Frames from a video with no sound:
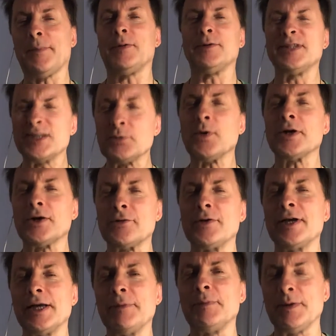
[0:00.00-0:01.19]
which is what I
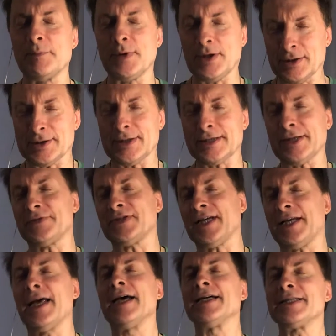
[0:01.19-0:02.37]
really mean, because as I've said
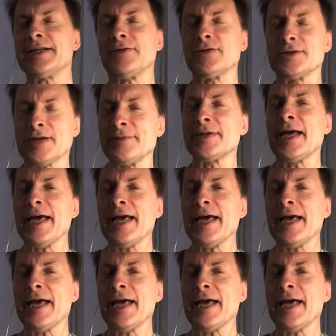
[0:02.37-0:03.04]
several times,